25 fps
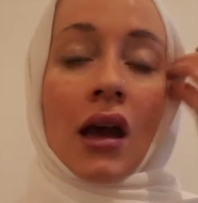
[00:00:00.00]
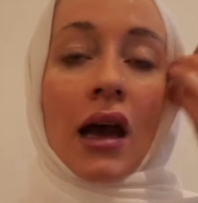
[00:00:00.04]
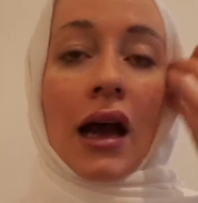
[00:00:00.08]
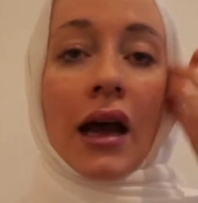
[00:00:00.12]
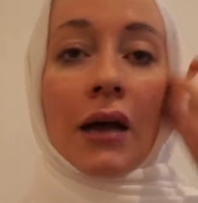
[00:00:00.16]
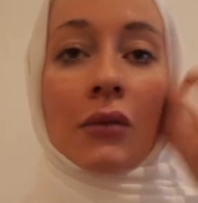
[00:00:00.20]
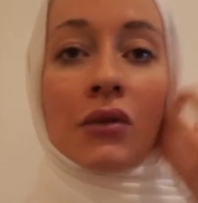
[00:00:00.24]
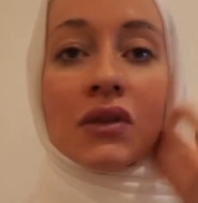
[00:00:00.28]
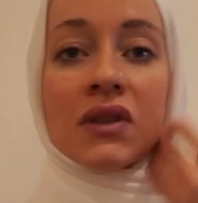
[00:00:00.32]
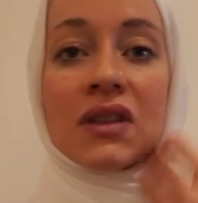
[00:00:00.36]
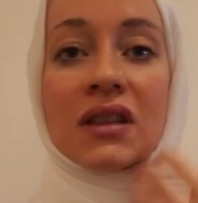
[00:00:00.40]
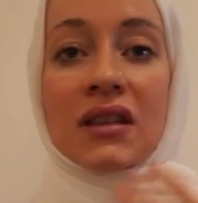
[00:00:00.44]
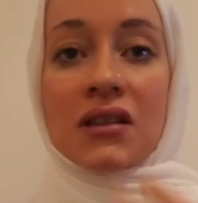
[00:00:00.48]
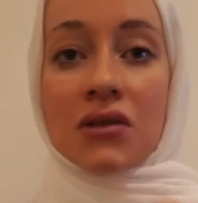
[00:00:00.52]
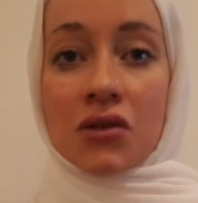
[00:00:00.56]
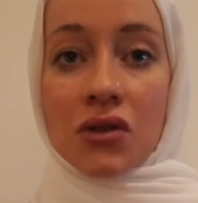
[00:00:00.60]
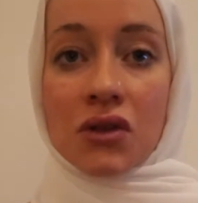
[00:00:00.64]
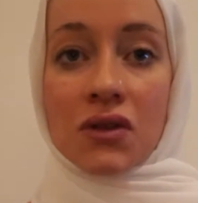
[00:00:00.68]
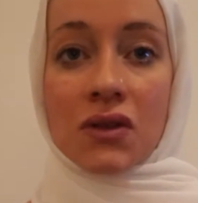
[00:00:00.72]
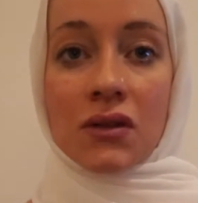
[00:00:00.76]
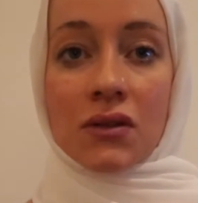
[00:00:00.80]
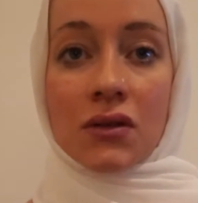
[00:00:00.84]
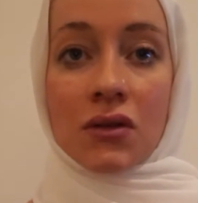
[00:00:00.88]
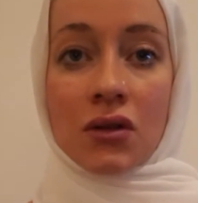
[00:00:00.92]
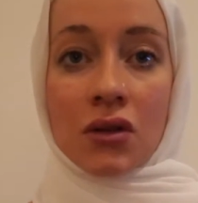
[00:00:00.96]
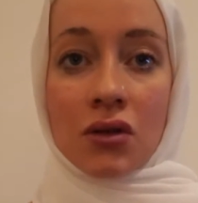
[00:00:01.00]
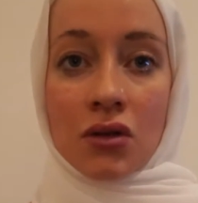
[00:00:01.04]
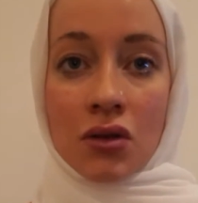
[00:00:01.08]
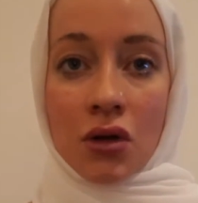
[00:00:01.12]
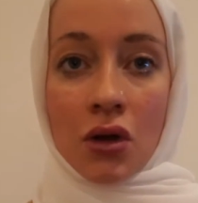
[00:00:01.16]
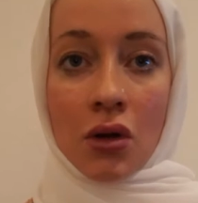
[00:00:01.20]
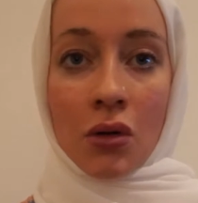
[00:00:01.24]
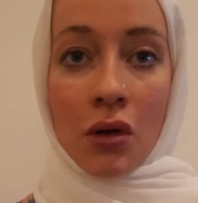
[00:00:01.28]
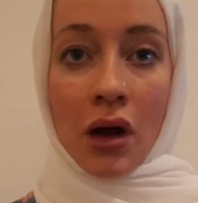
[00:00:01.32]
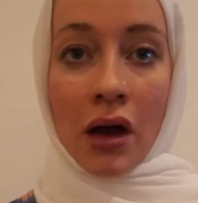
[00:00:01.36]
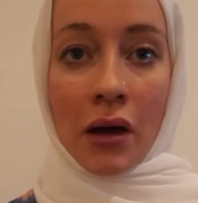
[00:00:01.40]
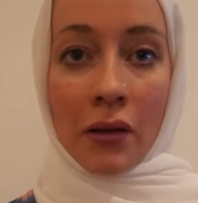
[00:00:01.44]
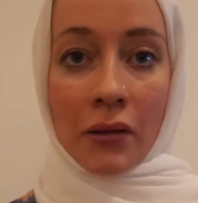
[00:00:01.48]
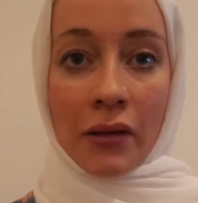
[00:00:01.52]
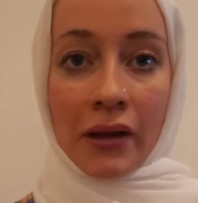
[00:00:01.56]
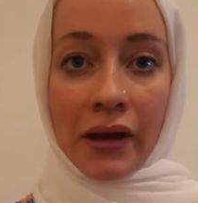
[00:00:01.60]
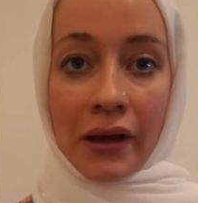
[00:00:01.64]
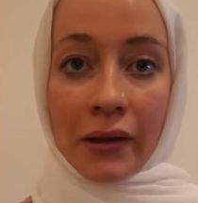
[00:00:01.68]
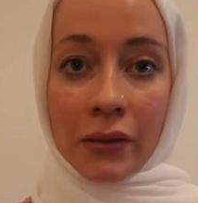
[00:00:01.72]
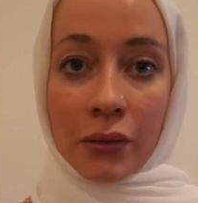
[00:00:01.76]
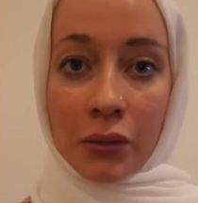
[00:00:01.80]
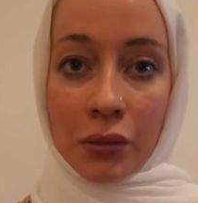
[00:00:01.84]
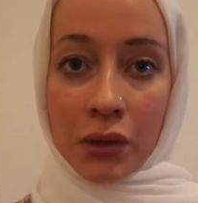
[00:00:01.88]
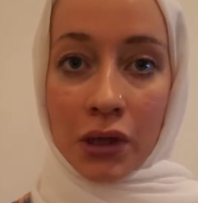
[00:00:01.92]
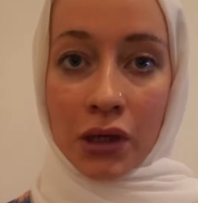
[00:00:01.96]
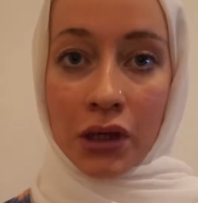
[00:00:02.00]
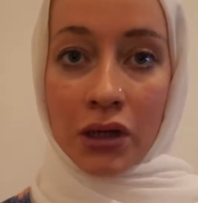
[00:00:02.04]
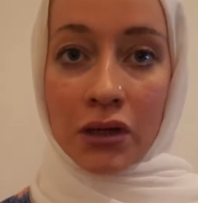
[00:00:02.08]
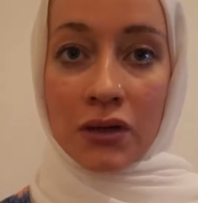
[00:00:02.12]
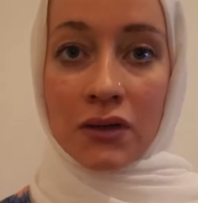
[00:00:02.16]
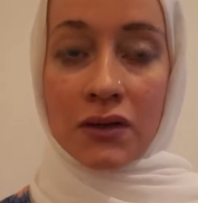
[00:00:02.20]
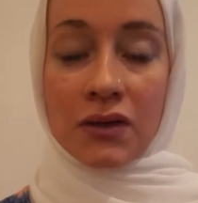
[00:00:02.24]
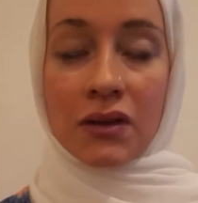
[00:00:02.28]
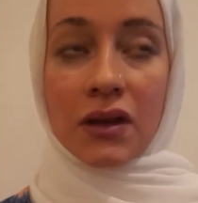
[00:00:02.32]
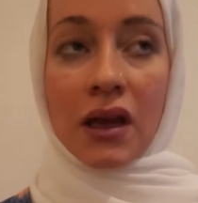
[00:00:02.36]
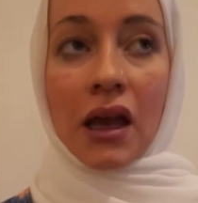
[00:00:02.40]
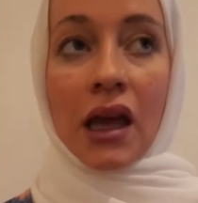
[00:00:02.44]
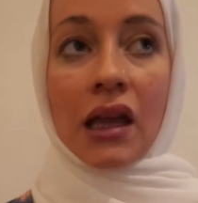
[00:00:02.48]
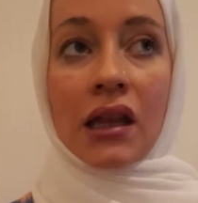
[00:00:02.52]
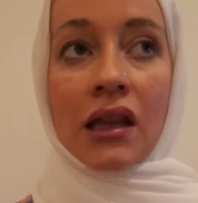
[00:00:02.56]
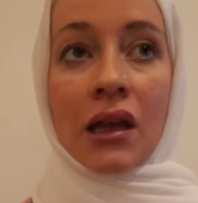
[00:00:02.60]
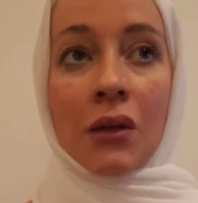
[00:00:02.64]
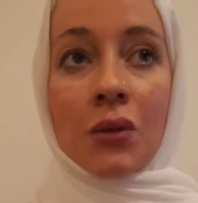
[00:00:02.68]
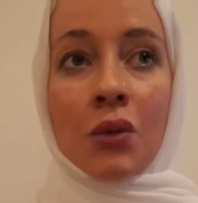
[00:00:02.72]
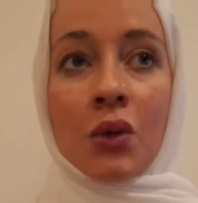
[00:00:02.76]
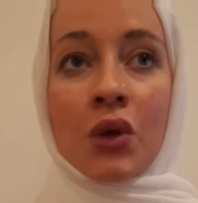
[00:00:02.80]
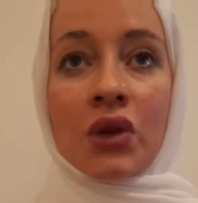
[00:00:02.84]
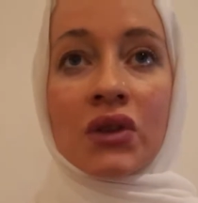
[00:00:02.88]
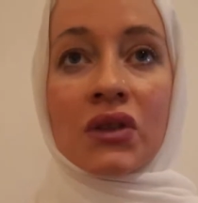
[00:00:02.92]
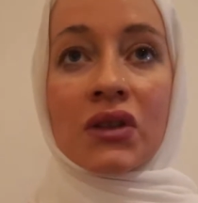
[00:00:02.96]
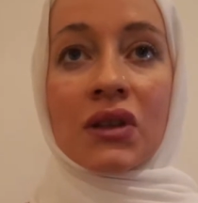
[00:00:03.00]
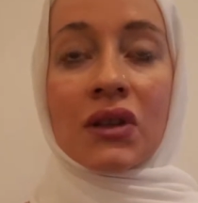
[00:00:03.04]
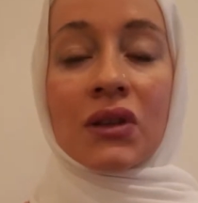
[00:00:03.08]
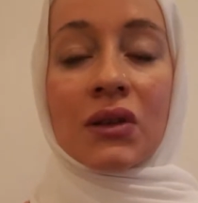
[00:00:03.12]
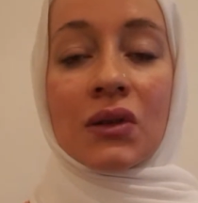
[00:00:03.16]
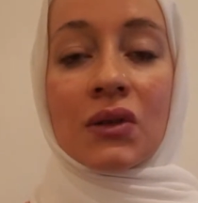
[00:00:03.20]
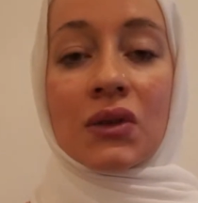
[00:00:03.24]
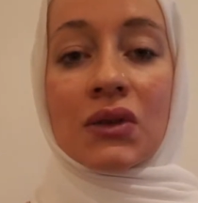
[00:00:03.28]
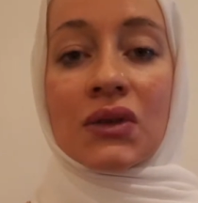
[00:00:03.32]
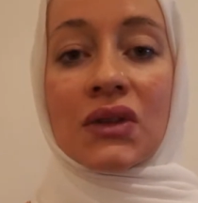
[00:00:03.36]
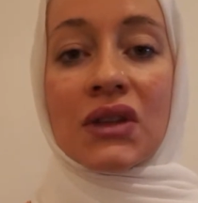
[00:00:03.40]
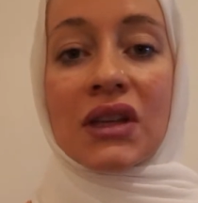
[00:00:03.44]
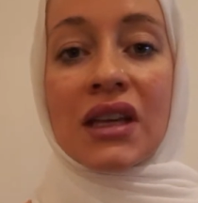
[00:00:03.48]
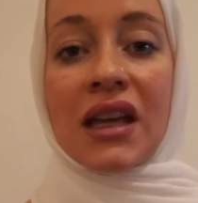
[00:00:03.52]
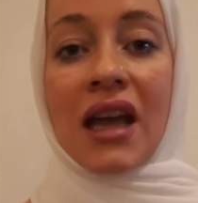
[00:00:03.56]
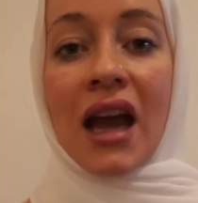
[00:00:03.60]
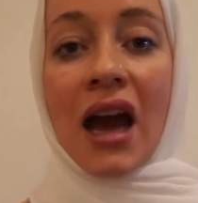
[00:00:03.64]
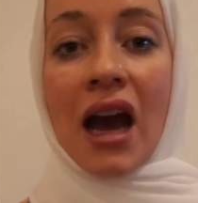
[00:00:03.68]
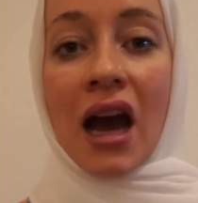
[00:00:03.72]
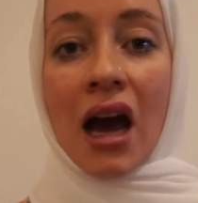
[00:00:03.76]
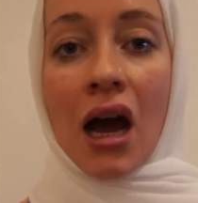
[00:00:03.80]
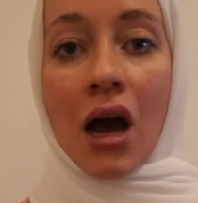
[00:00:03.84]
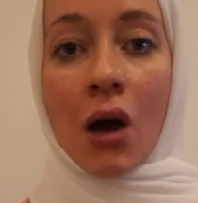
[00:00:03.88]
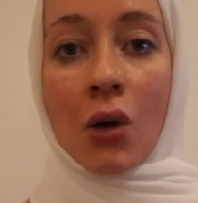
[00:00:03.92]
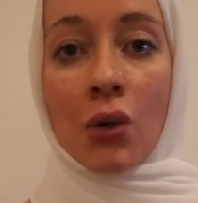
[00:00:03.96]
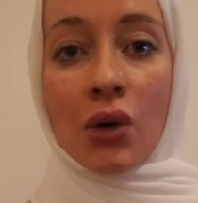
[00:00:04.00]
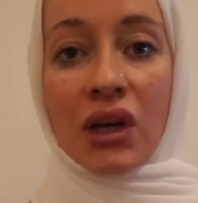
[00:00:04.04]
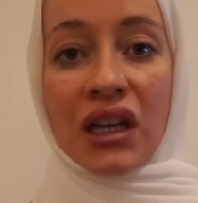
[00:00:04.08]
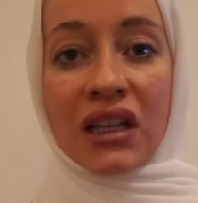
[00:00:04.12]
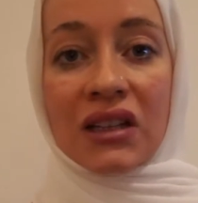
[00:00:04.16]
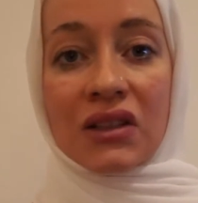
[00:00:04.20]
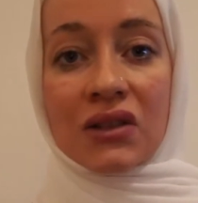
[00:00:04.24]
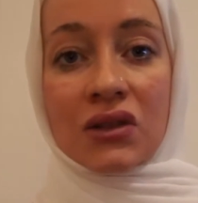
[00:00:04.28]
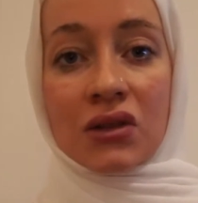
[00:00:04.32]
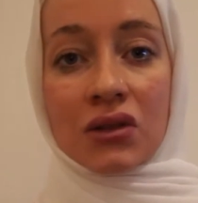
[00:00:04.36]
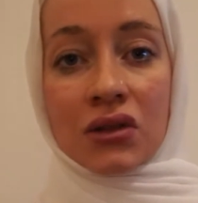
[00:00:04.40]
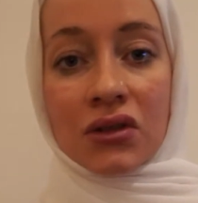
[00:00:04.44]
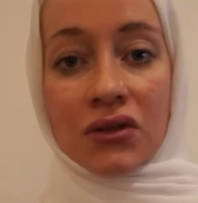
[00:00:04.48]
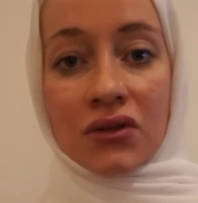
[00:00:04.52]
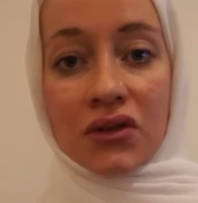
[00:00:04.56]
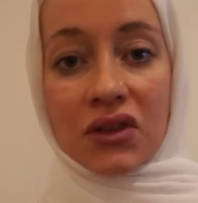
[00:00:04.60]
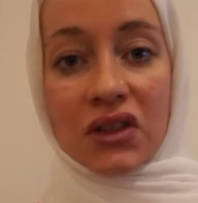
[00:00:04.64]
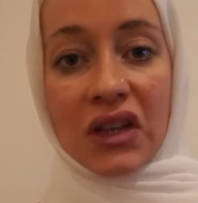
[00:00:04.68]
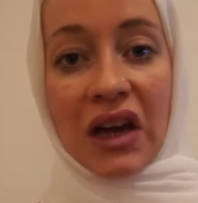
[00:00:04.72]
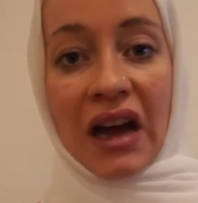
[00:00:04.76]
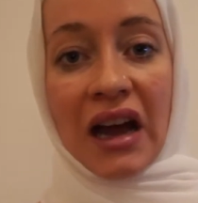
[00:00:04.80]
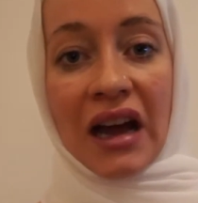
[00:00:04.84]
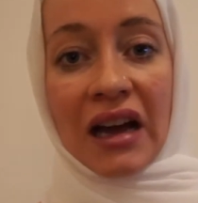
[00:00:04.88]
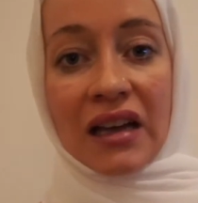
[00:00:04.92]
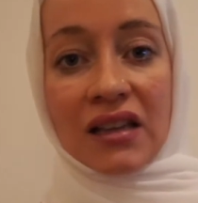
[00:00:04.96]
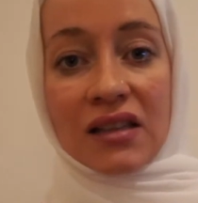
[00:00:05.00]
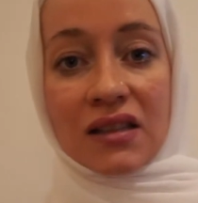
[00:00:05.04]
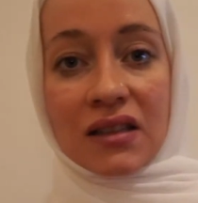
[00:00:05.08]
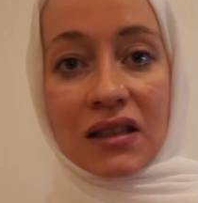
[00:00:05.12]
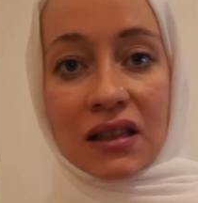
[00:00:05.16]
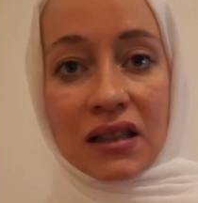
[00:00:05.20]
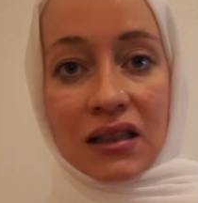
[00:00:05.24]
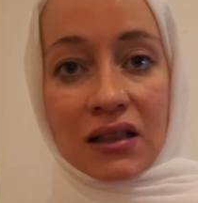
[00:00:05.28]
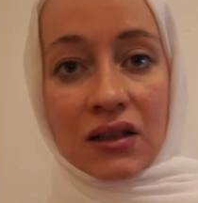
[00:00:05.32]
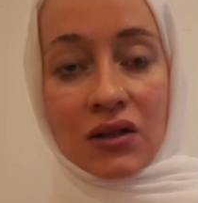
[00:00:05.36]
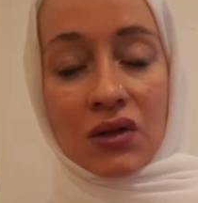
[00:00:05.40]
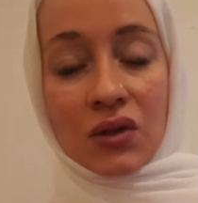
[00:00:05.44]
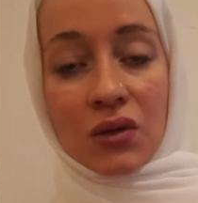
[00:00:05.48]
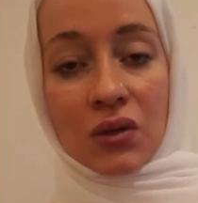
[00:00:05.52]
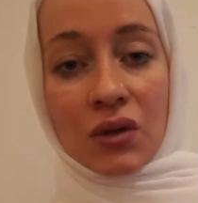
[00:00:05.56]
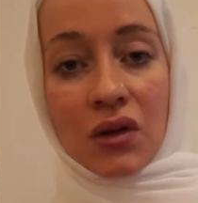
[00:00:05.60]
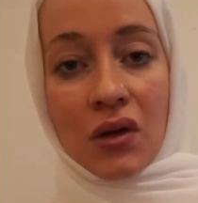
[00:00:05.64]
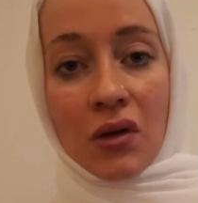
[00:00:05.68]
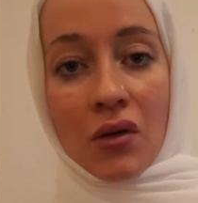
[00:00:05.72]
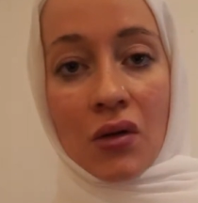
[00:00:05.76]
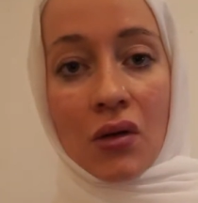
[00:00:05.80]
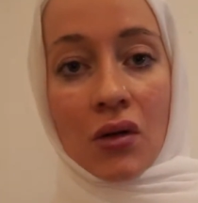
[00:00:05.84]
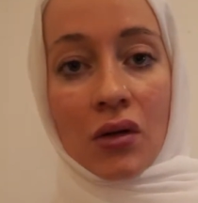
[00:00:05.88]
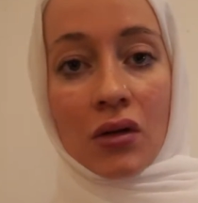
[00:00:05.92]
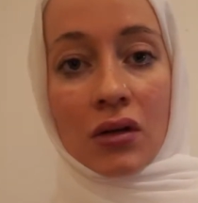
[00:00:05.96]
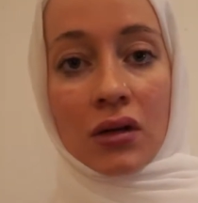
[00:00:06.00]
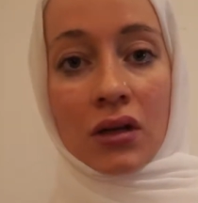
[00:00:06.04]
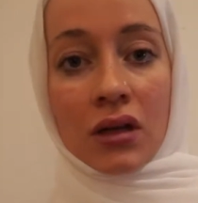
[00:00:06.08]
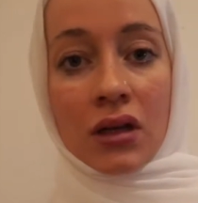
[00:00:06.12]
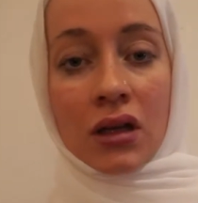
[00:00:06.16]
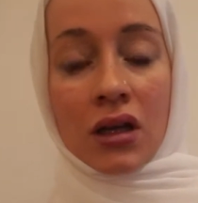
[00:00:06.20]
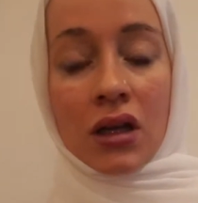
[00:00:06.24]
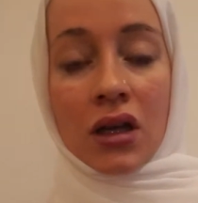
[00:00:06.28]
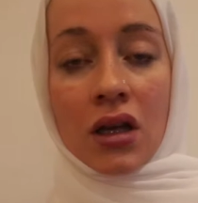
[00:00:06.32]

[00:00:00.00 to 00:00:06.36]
I was interested to know how that worked, and I wanted to see how it ties into the whole